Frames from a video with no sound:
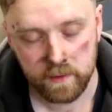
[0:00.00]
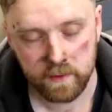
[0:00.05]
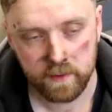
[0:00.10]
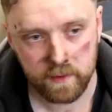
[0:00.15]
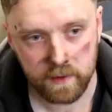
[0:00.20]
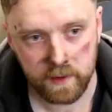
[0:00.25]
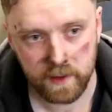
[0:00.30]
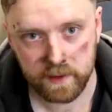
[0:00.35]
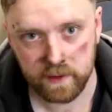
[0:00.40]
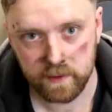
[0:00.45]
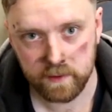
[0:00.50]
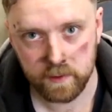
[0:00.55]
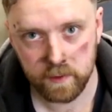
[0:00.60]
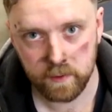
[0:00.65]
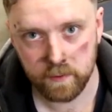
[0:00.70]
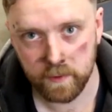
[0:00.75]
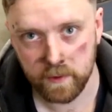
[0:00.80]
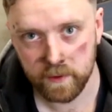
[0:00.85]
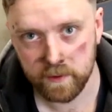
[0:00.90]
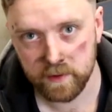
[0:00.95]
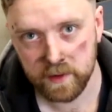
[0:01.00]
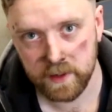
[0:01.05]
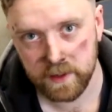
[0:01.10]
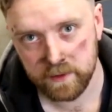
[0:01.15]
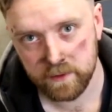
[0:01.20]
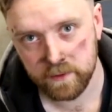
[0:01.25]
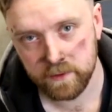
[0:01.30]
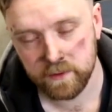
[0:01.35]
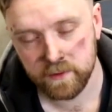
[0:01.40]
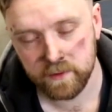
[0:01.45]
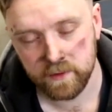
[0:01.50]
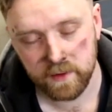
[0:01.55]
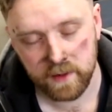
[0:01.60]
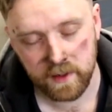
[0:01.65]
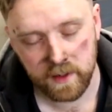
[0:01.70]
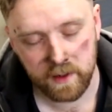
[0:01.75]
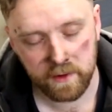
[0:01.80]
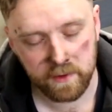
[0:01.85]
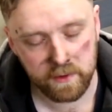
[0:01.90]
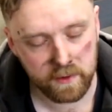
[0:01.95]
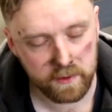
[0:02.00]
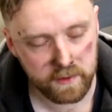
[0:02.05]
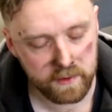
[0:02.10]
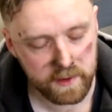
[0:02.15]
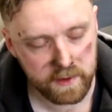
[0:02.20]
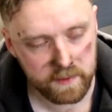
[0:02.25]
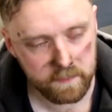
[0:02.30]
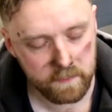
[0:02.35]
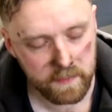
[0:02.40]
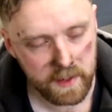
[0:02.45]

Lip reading: like the two first letters, and I thought that